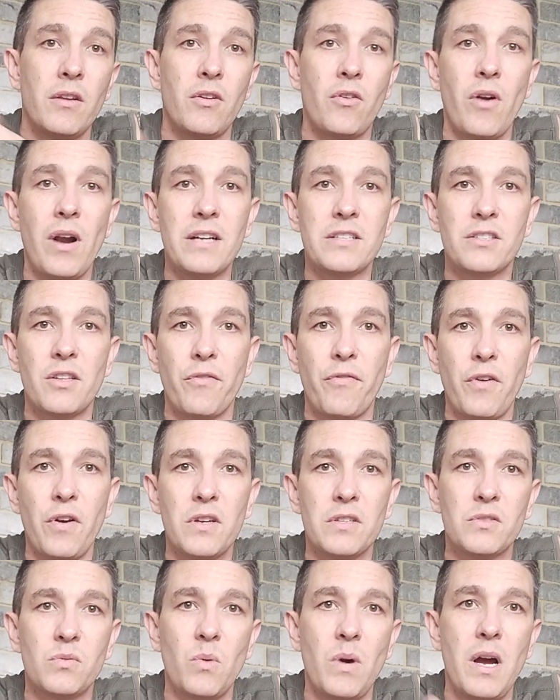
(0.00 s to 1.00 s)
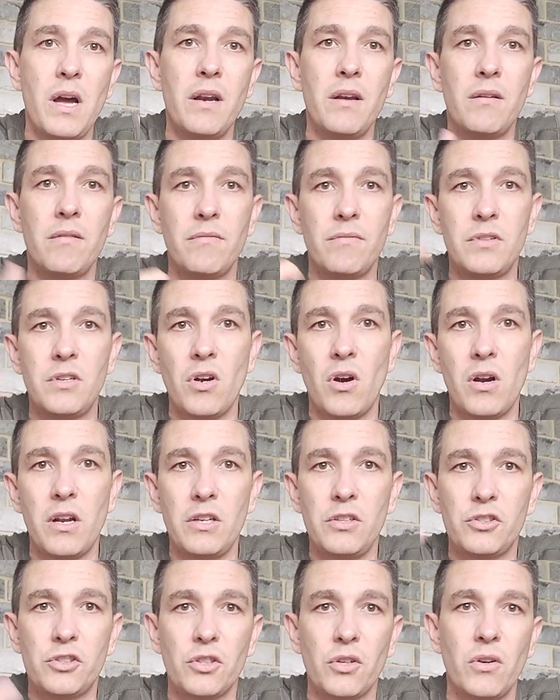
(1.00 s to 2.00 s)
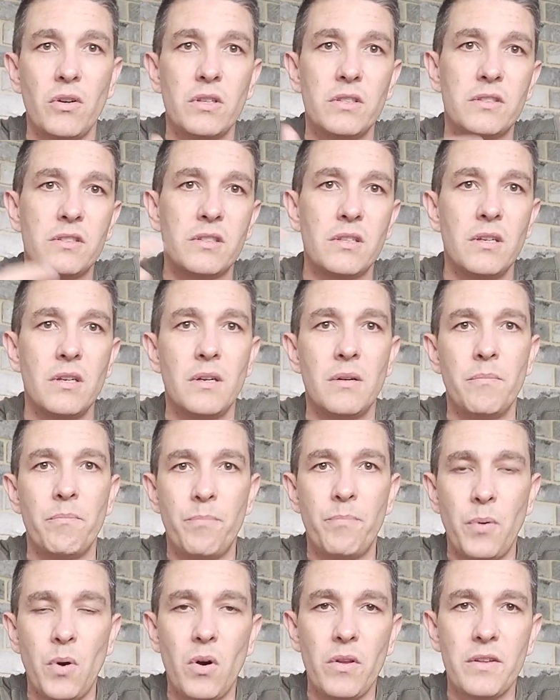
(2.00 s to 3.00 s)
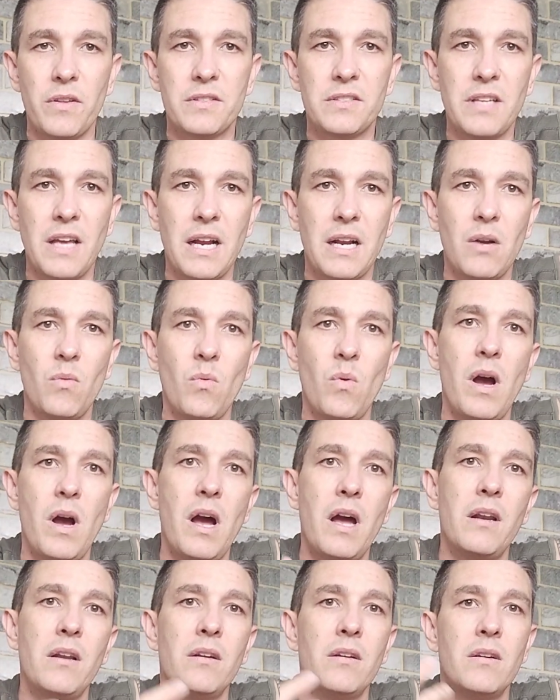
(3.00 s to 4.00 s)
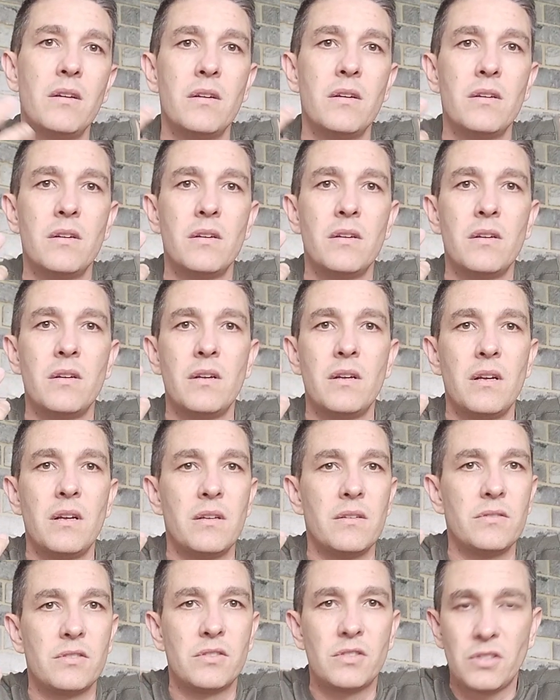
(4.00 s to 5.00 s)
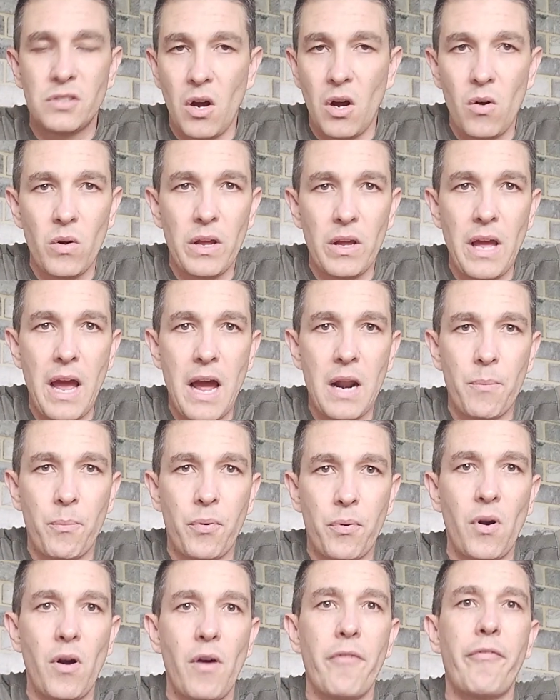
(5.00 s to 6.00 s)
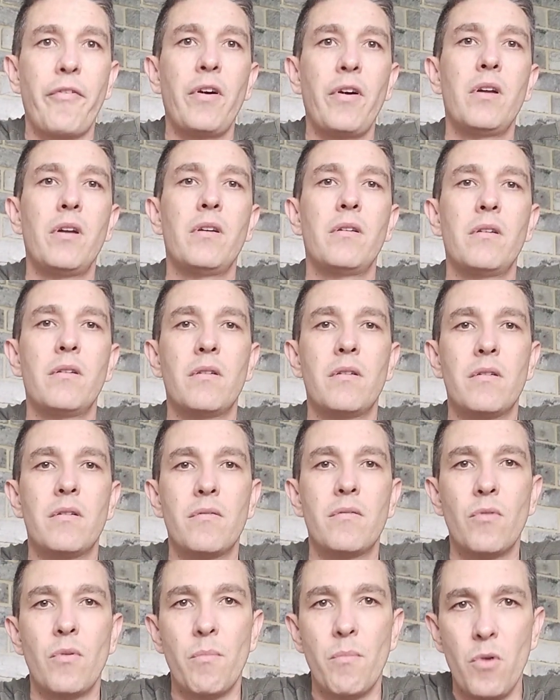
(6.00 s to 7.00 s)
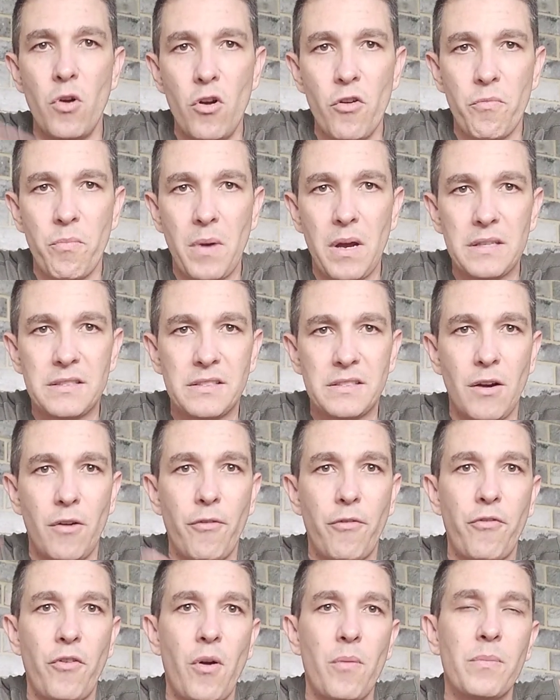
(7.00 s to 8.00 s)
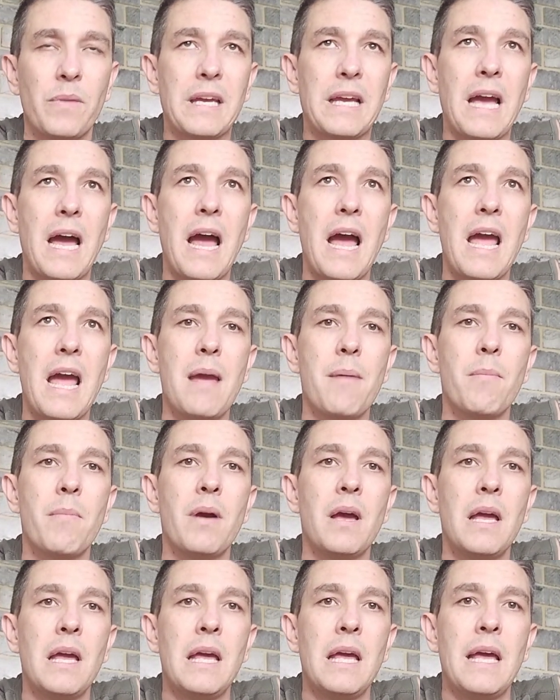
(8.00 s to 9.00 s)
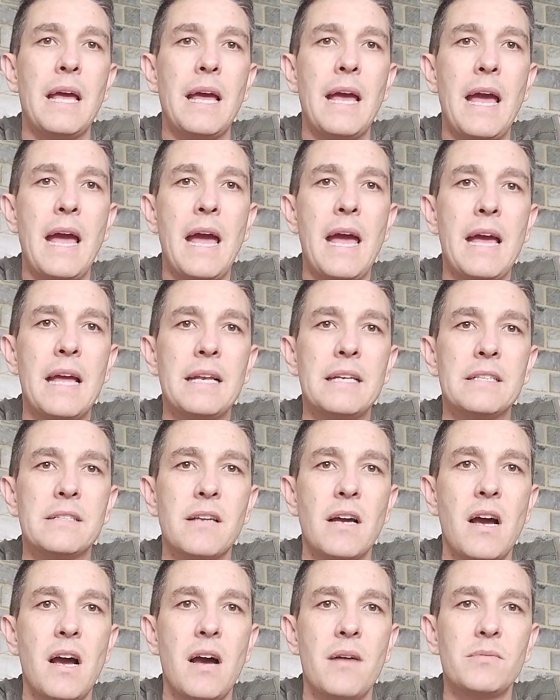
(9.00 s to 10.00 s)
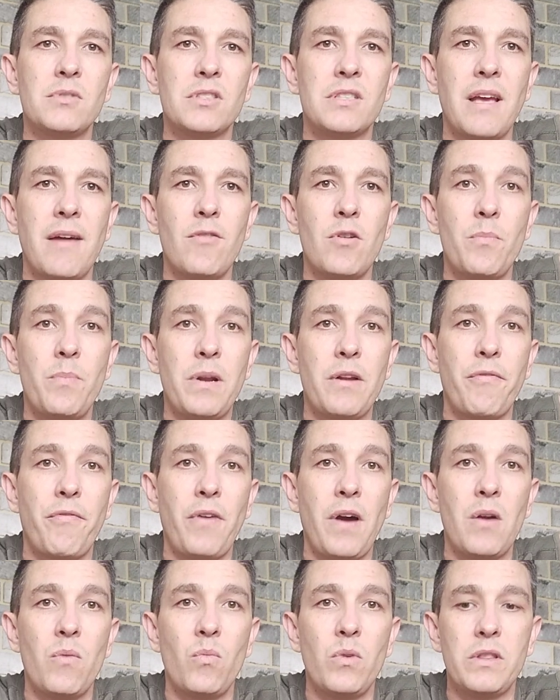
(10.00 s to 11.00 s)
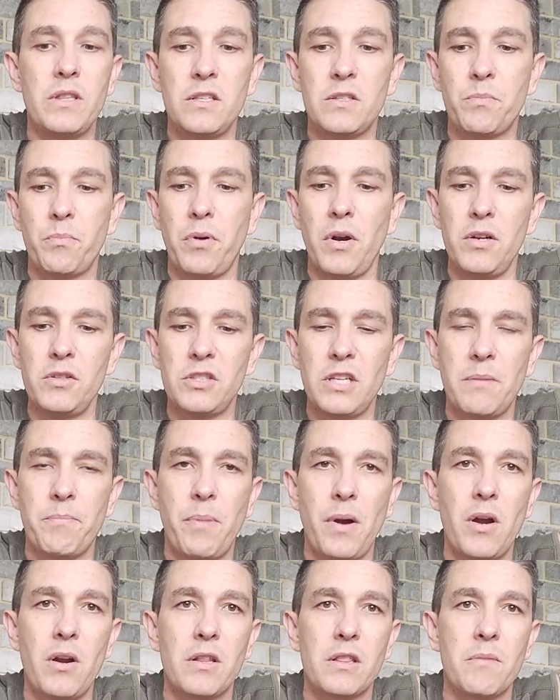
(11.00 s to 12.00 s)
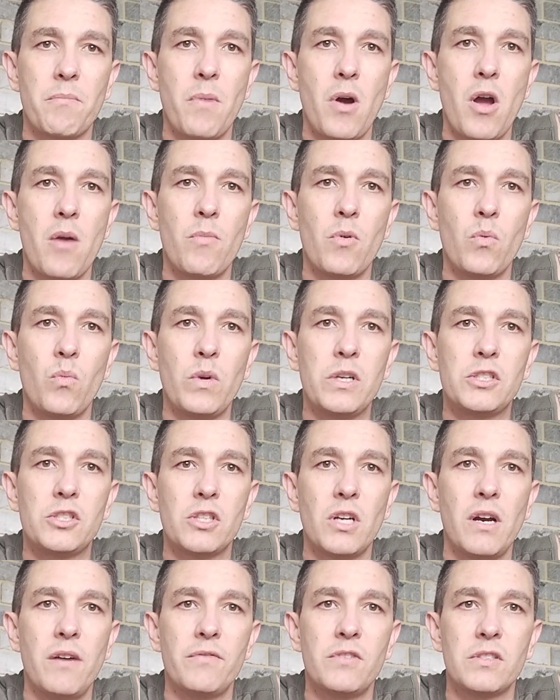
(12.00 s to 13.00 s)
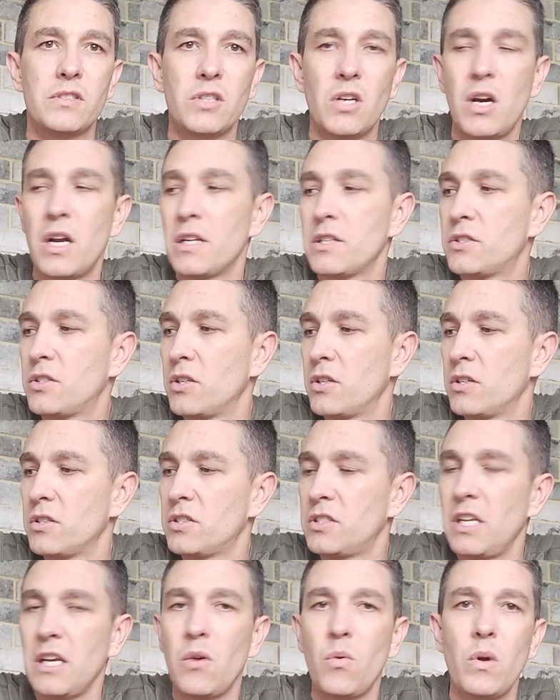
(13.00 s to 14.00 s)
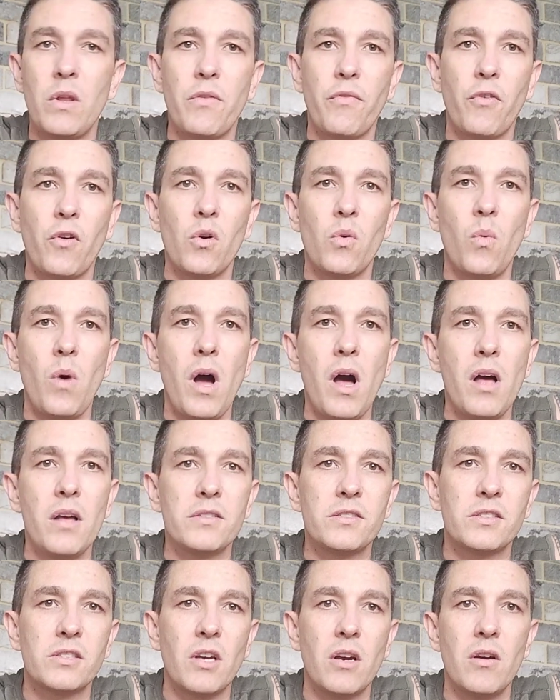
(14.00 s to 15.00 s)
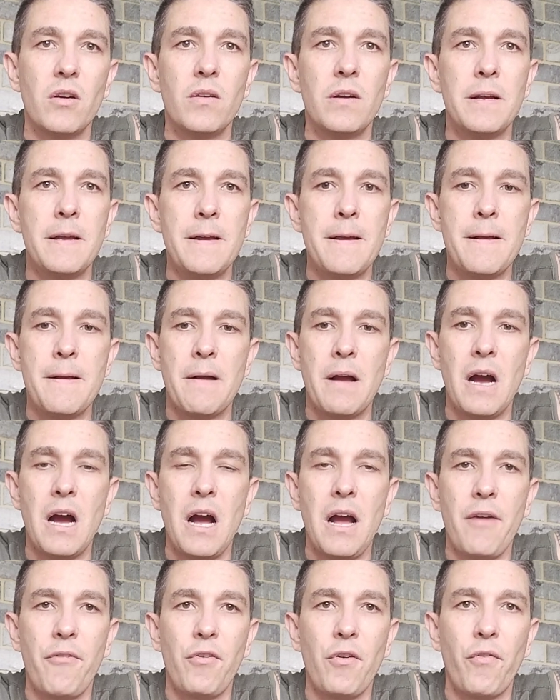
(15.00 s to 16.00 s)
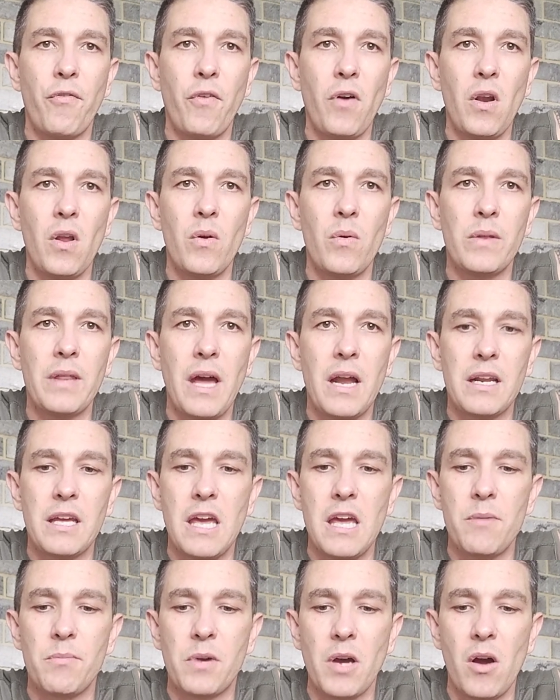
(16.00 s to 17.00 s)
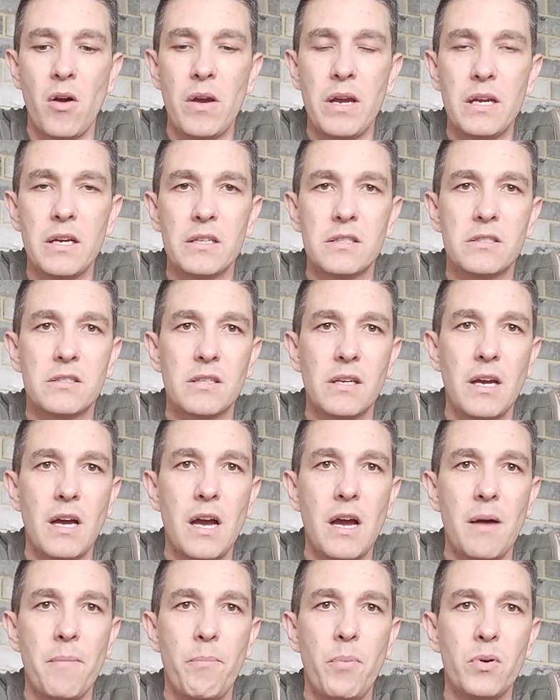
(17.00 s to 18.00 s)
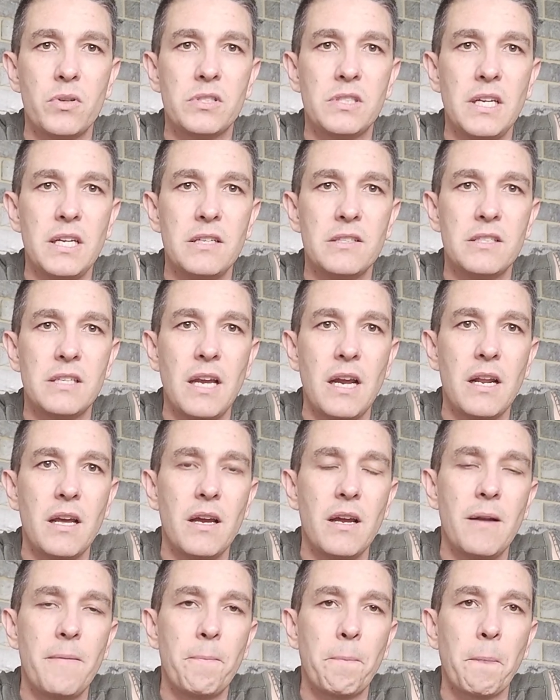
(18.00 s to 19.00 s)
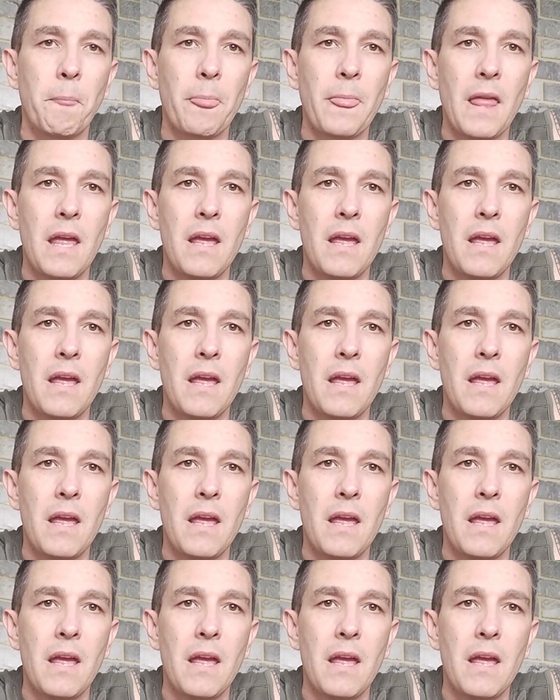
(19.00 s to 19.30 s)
crashed the first one, got insurance, bought the second one, sold it at a profit, removed myself from the game, and um, just having a bit of fun with this project boat at the moment, which I've decided to stick with for a while. So uh, if you're following that, keep going. It's uh, booked in to get a